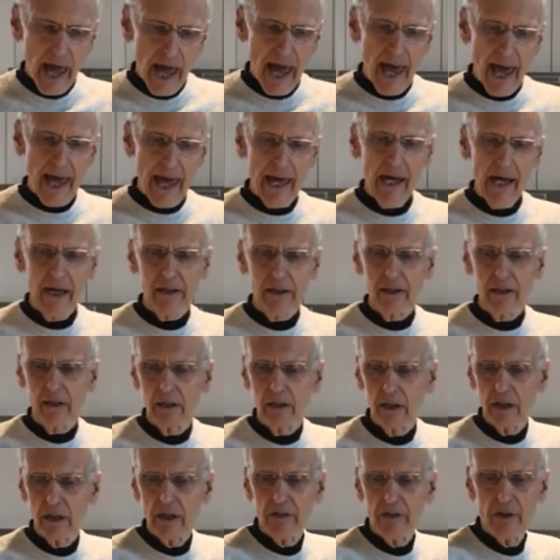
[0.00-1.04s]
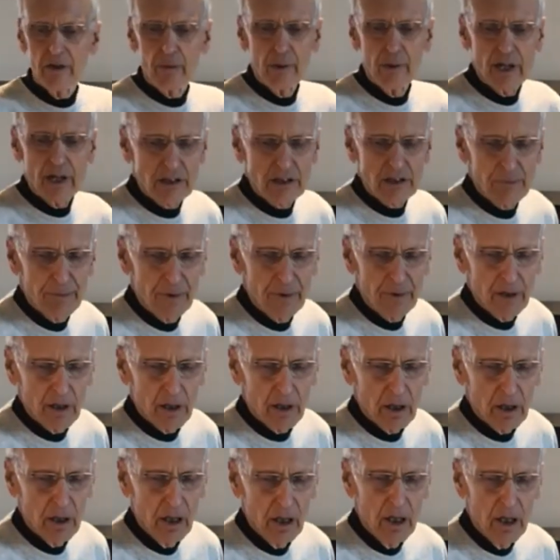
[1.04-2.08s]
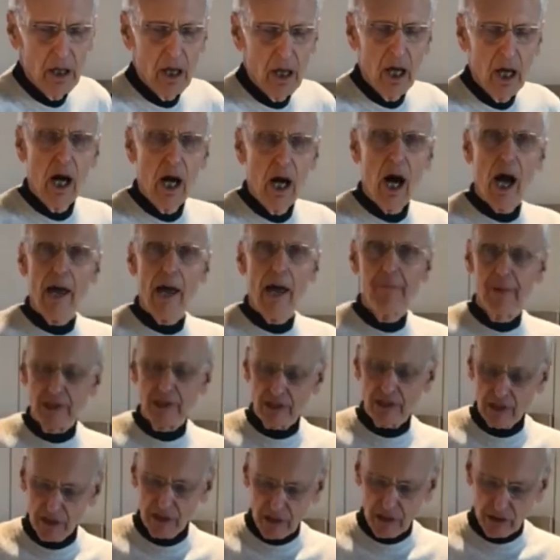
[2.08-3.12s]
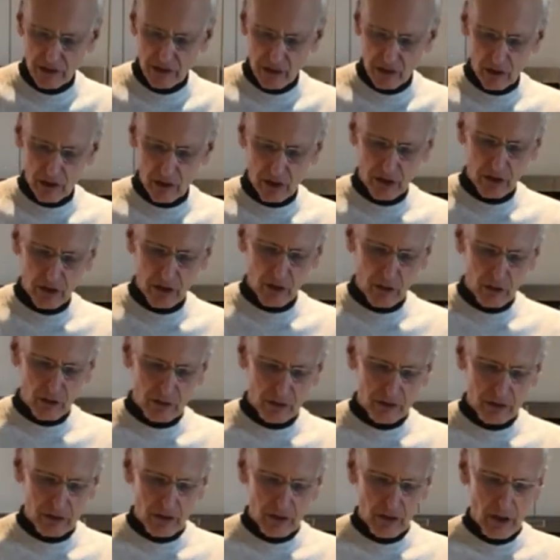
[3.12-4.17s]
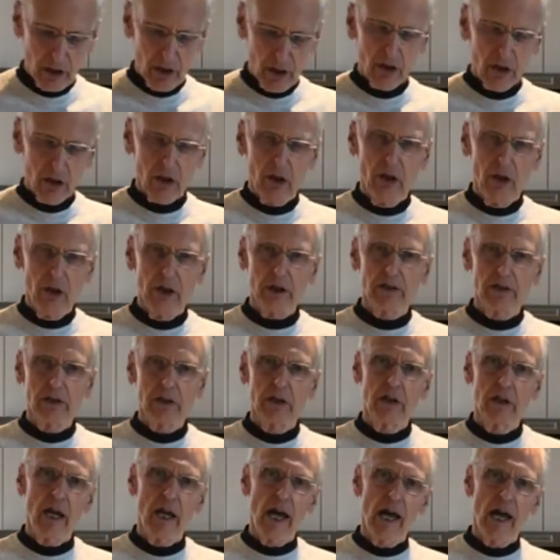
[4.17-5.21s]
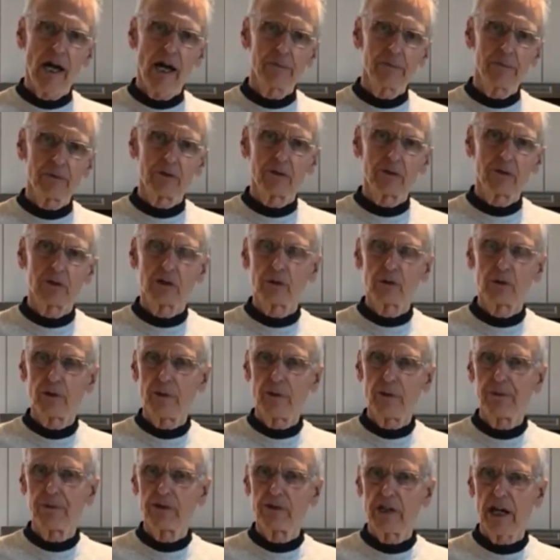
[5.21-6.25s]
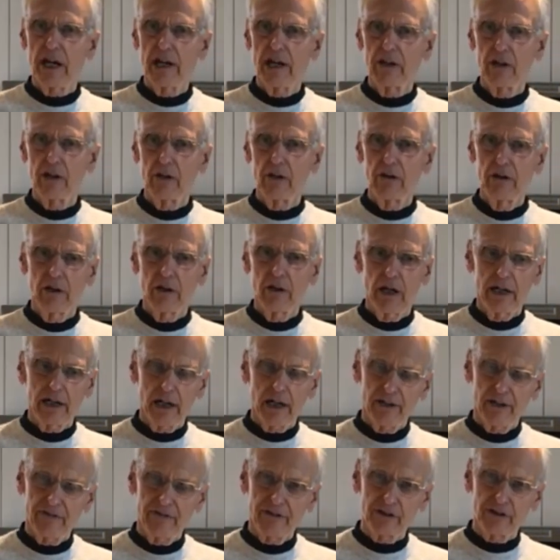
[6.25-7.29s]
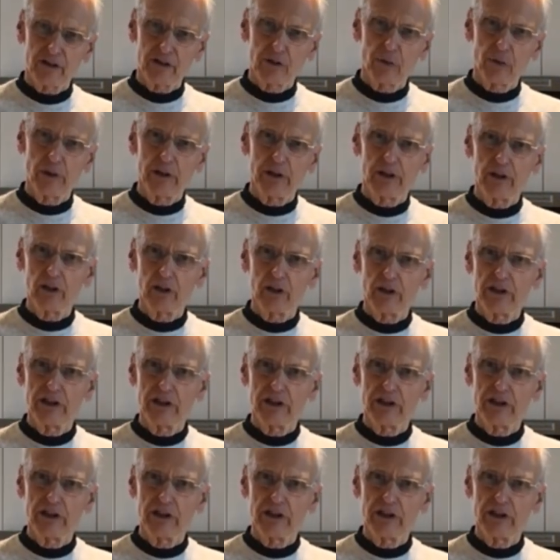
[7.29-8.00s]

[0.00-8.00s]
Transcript: And in the recipe, I mentioned that you can use cooked yams or sweet potato, again for sweetener and